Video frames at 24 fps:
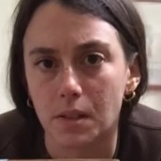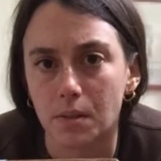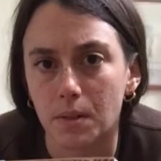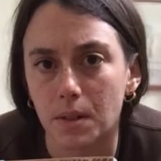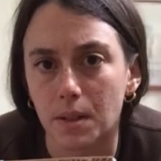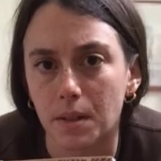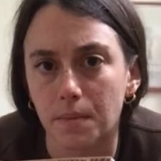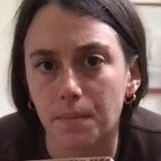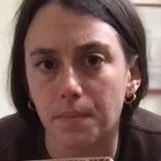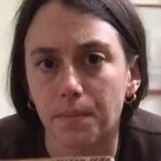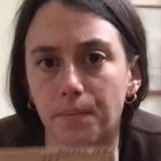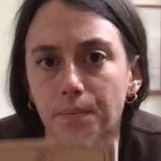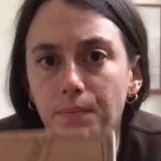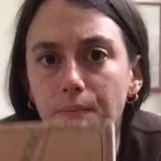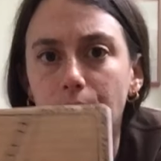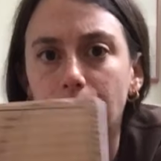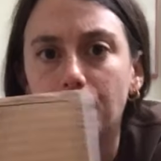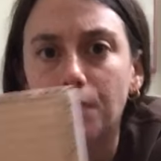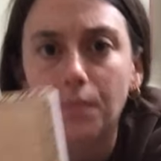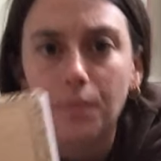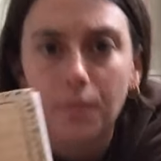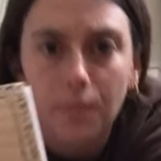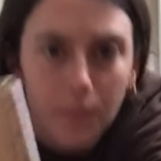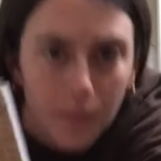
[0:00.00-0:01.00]
one.
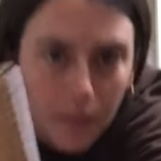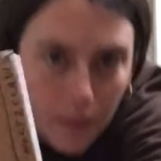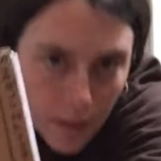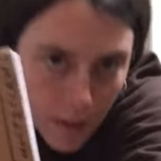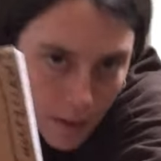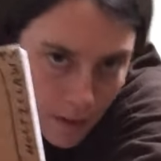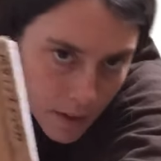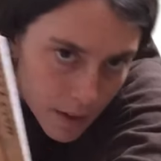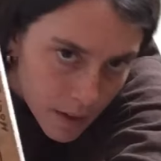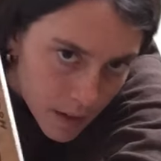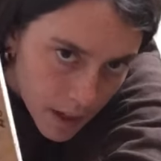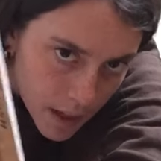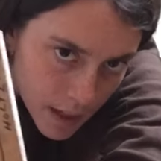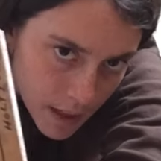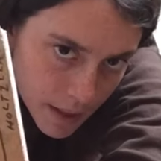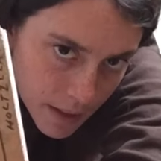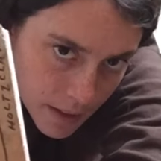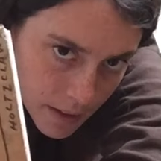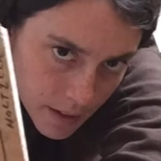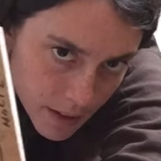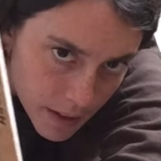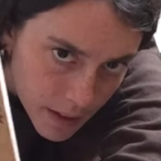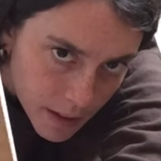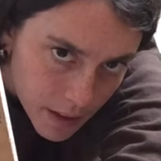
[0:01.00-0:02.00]
I
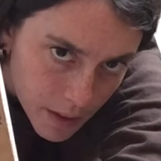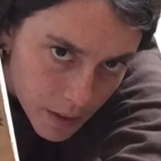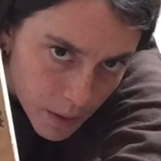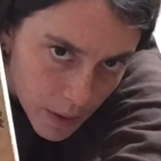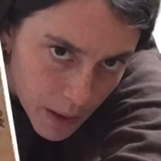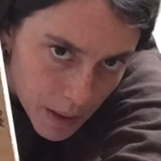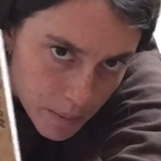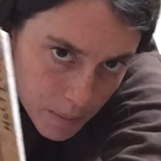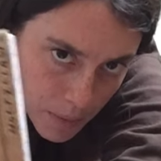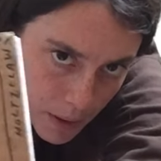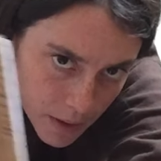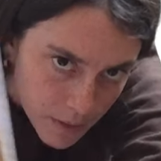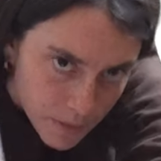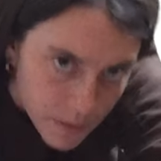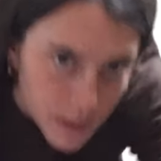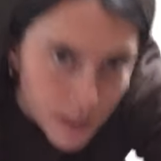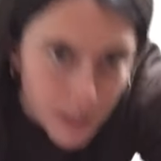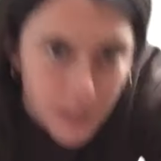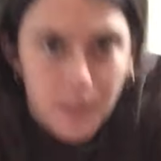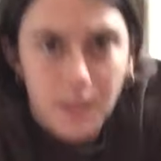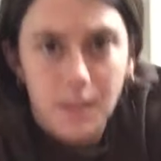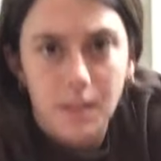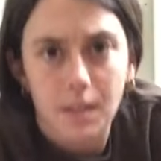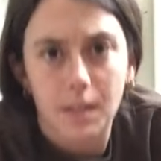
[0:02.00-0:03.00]
didn't get it quite
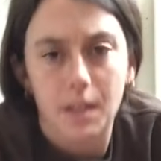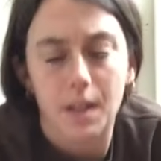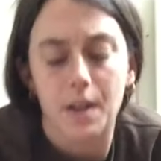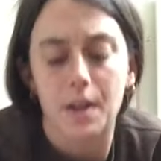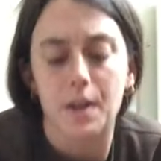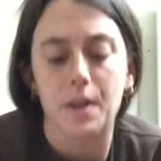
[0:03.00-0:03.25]
perfect.